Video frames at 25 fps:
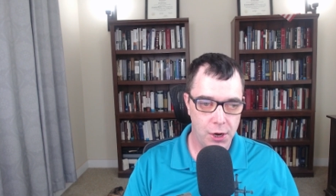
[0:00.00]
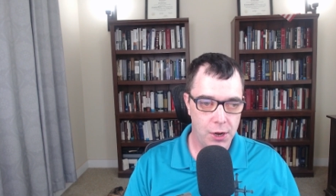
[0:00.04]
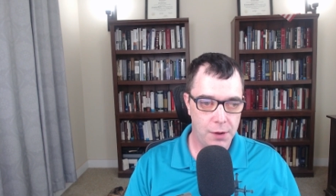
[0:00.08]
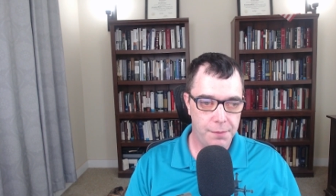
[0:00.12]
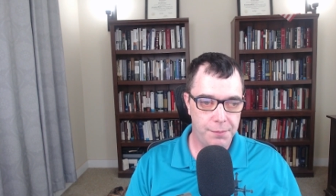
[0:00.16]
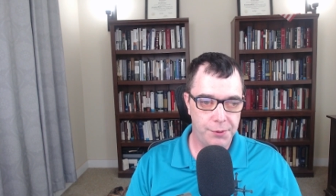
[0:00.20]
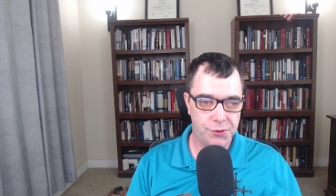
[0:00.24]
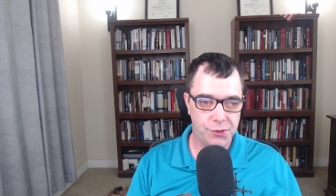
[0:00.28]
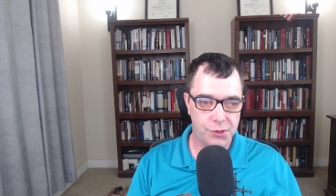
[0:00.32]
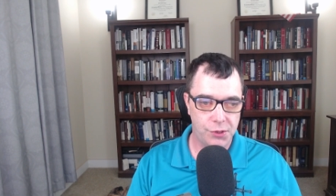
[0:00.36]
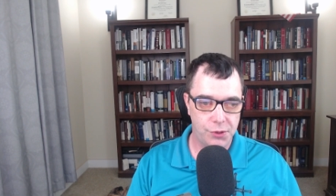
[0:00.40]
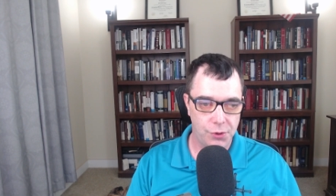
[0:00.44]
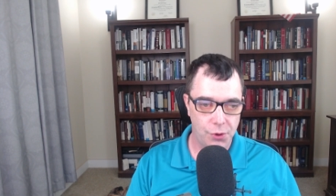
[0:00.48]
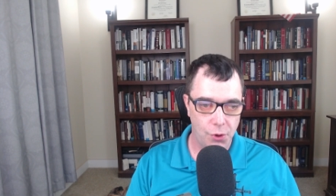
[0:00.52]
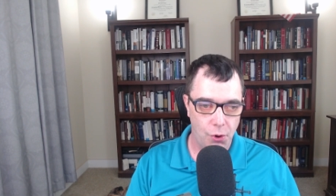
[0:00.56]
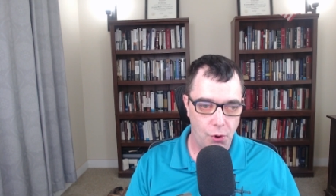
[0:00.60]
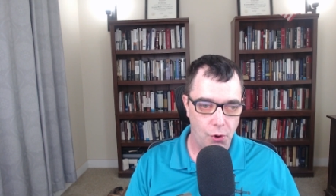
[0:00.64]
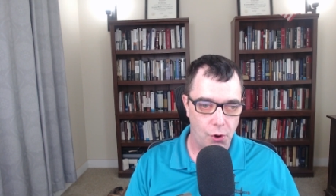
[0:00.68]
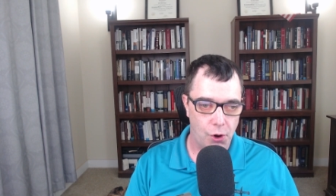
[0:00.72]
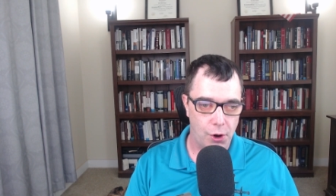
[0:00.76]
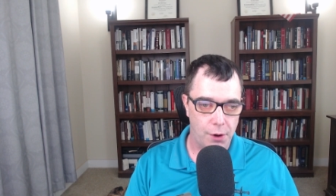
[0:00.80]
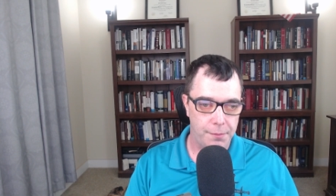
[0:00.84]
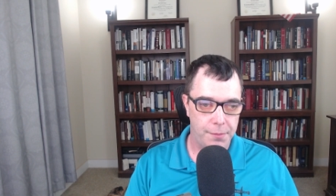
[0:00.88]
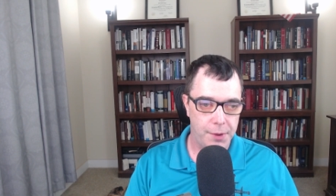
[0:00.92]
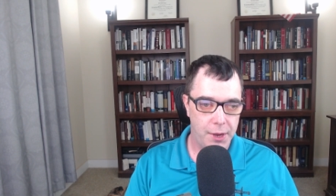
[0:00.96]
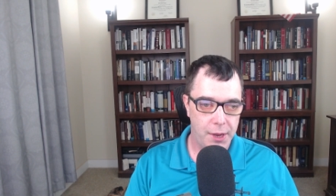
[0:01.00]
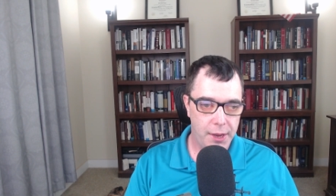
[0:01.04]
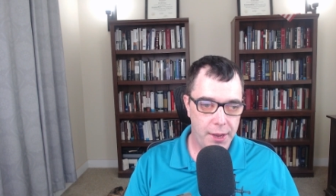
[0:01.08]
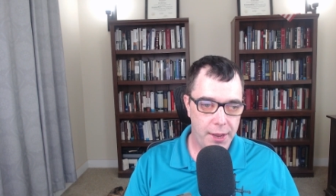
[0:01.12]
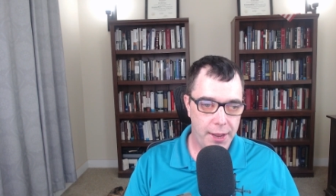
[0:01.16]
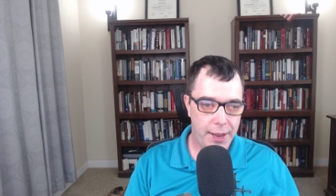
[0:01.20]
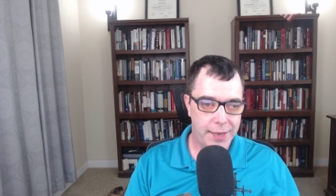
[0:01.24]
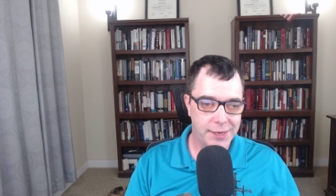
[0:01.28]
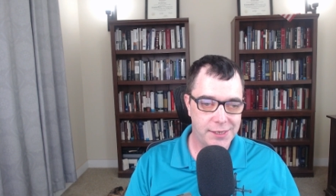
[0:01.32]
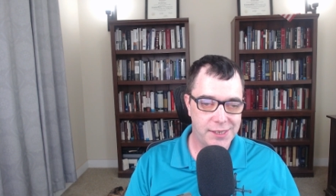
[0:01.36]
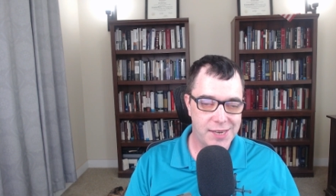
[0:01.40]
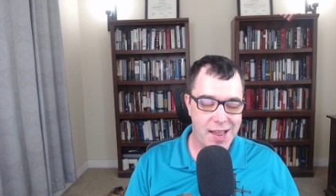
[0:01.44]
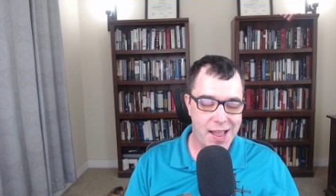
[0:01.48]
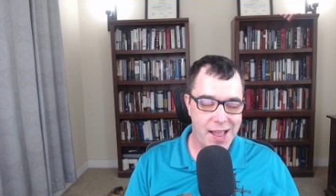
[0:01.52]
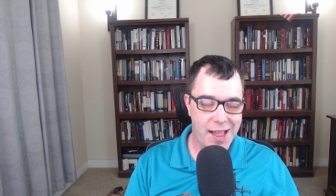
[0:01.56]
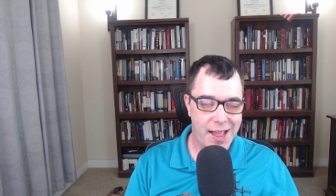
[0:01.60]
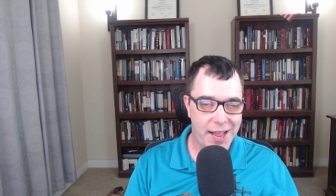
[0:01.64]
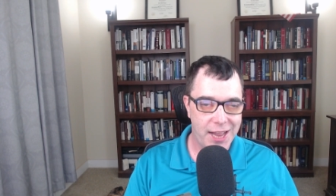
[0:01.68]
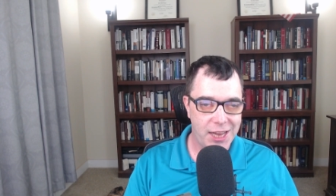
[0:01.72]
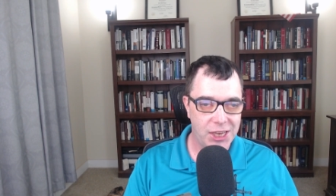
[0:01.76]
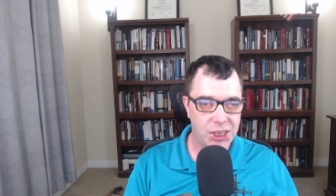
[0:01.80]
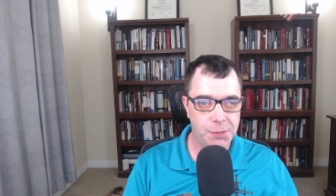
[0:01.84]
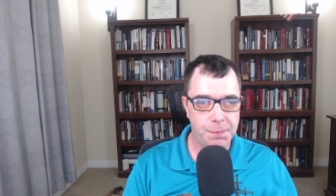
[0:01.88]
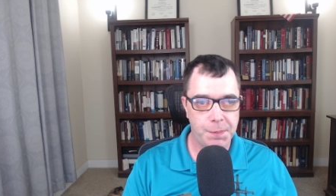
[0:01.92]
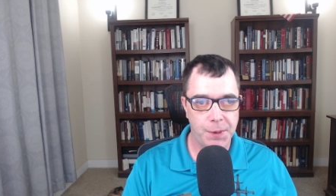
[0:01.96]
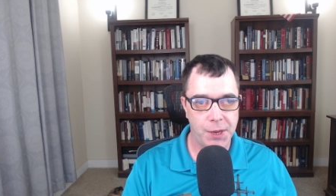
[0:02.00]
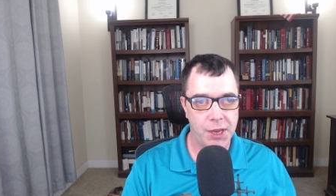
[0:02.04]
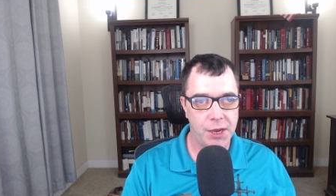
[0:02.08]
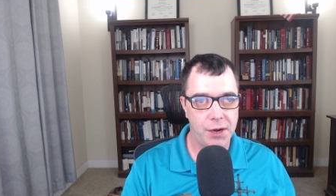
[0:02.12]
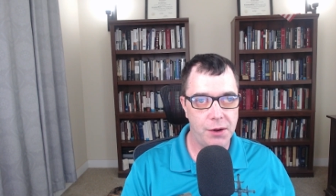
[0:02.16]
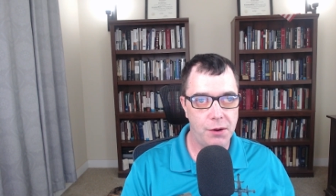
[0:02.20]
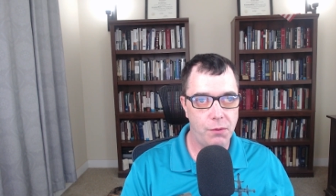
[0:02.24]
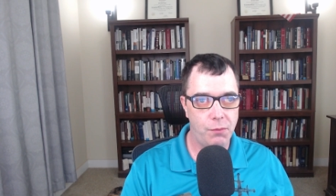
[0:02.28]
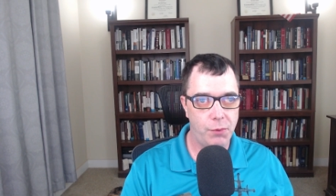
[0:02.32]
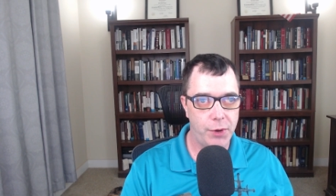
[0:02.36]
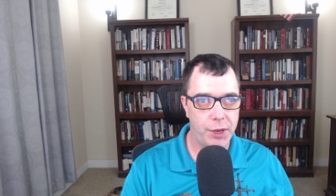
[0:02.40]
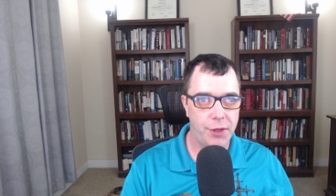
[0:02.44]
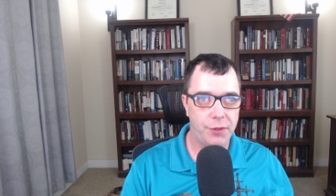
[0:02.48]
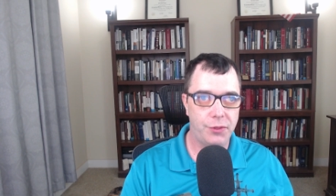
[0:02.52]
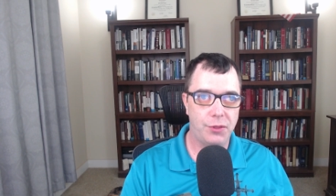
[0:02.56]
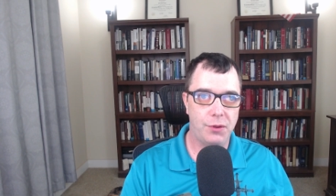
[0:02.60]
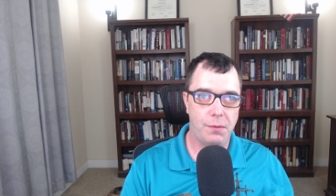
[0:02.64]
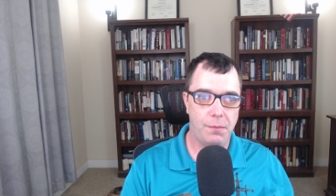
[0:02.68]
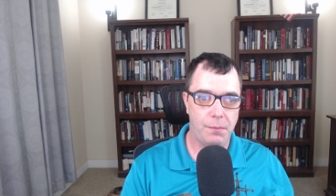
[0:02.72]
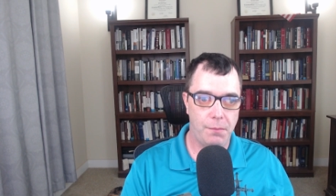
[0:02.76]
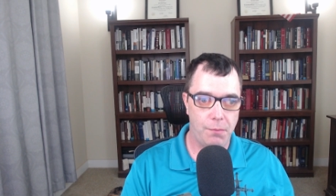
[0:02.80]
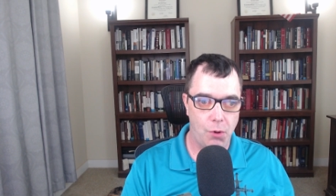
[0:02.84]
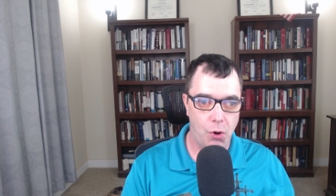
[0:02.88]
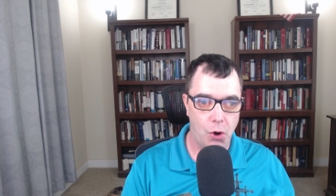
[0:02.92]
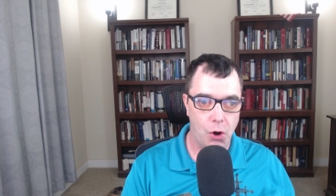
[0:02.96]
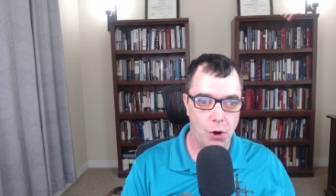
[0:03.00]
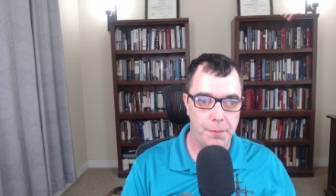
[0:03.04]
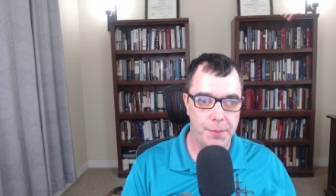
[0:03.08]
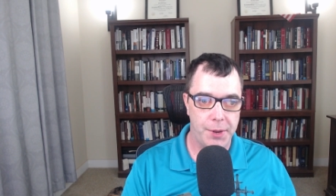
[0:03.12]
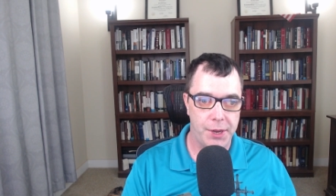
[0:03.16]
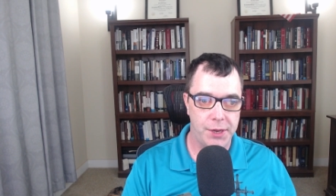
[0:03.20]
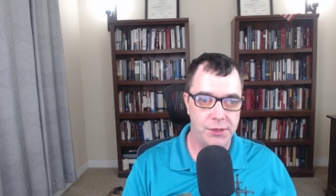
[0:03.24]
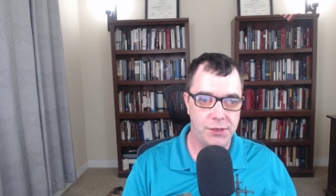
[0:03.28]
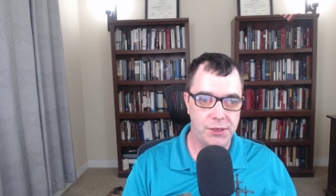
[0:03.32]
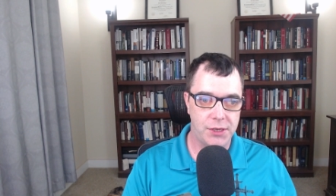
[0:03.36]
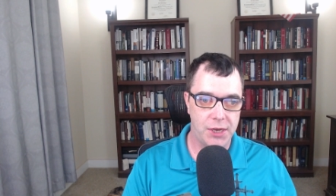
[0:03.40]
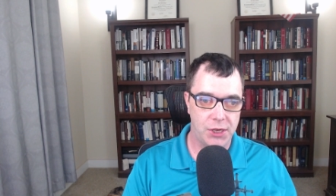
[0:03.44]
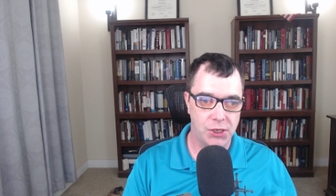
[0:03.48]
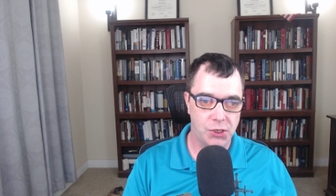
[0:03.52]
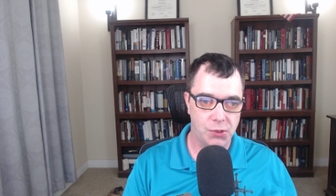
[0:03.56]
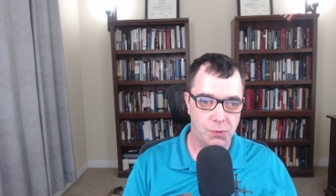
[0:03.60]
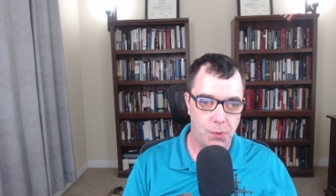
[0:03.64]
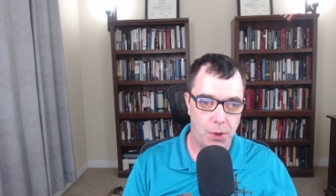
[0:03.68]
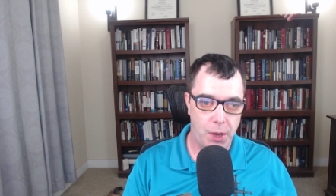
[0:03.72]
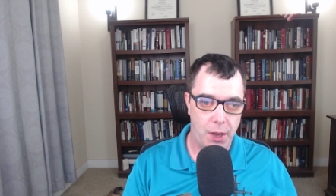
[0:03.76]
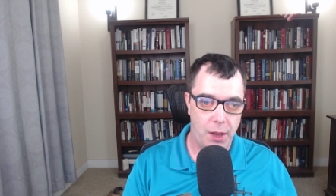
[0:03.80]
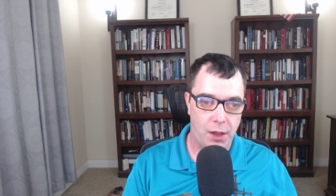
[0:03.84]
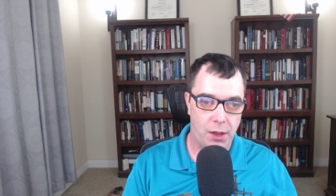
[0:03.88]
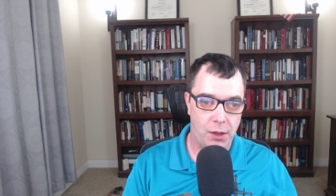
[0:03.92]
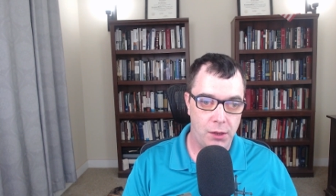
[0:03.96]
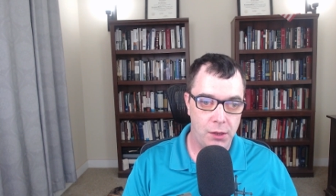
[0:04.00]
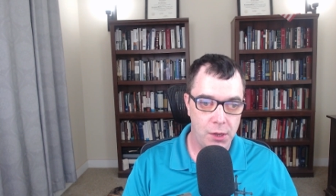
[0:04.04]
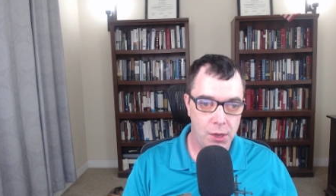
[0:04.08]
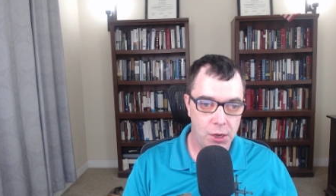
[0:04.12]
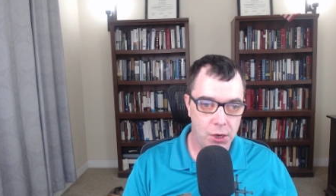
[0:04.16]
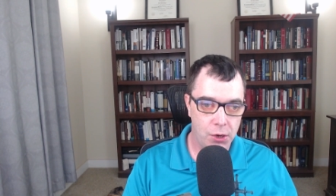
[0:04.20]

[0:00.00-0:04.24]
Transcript: but the norm, as it has been with Mormons as well,